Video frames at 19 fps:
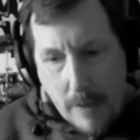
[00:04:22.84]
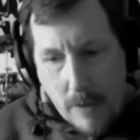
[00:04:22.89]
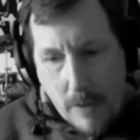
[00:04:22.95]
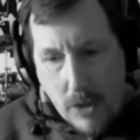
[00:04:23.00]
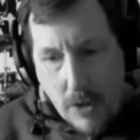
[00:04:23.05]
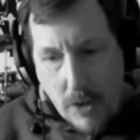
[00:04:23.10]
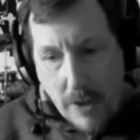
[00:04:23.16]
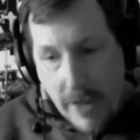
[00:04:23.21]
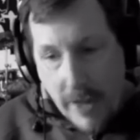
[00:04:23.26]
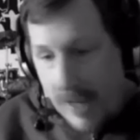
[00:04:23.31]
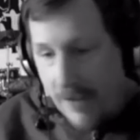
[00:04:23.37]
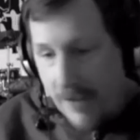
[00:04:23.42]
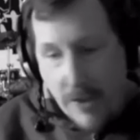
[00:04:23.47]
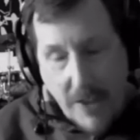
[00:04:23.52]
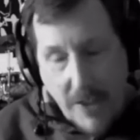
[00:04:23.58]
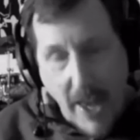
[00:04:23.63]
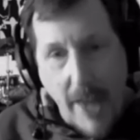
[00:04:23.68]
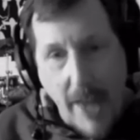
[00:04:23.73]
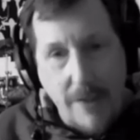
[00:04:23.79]
even
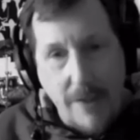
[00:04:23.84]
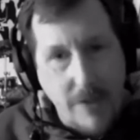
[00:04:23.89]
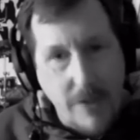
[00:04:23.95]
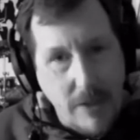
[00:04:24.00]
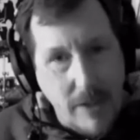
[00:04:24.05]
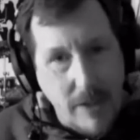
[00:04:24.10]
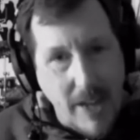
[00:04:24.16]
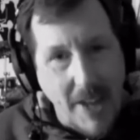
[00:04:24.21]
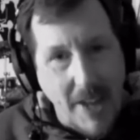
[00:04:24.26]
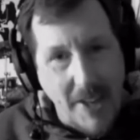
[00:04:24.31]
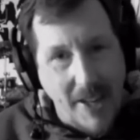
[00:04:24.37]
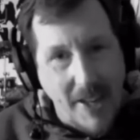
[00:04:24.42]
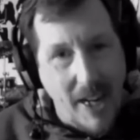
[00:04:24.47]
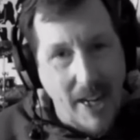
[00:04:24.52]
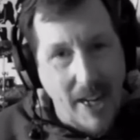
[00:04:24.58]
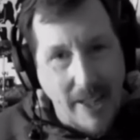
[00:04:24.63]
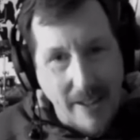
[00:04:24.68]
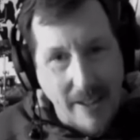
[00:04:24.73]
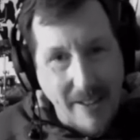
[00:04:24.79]
then,
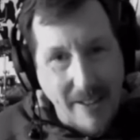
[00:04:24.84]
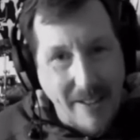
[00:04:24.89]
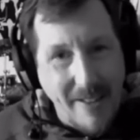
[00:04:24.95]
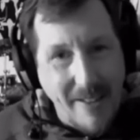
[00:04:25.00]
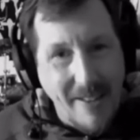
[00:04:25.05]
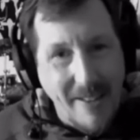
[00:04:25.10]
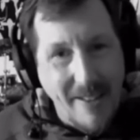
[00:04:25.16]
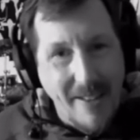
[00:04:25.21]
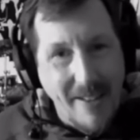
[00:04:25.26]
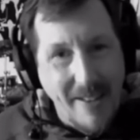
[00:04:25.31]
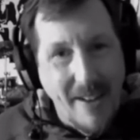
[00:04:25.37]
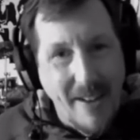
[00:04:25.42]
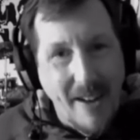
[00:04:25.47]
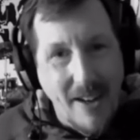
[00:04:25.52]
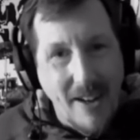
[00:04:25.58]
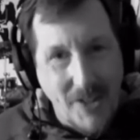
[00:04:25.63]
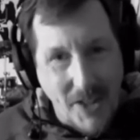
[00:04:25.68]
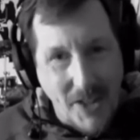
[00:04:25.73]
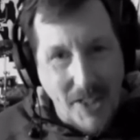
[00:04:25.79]
technically,
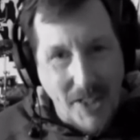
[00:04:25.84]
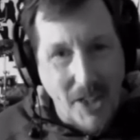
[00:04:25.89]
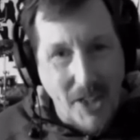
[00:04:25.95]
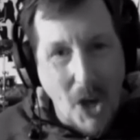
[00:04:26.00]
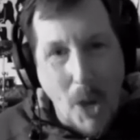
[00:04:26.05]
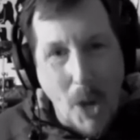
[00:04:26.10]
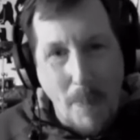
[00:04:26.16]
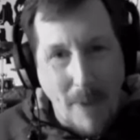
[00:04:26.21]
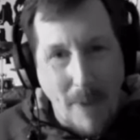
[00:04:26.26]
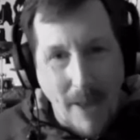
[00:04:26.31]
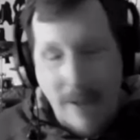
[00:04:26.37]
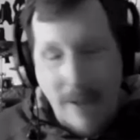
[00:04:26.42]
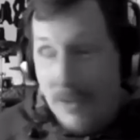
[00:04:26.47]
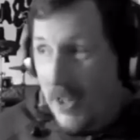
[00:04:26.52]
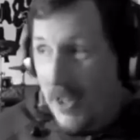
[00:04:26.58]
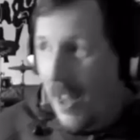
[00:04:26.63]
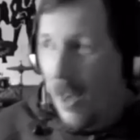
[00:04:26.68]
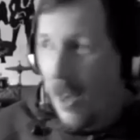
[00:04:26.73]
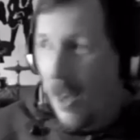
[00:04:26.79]
as a guitar player, it's
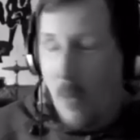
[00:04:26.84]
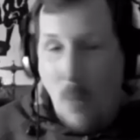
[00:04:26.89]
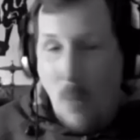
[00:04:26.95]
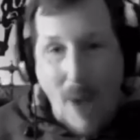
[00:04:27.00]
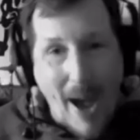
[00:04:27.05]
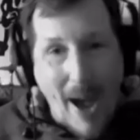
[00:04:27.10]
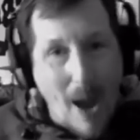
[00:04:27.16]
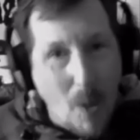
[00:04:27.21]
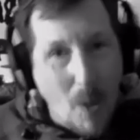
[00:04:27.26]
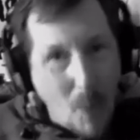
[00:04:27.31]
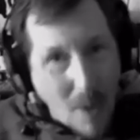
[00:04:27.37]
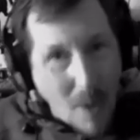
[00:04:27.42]
like, wow.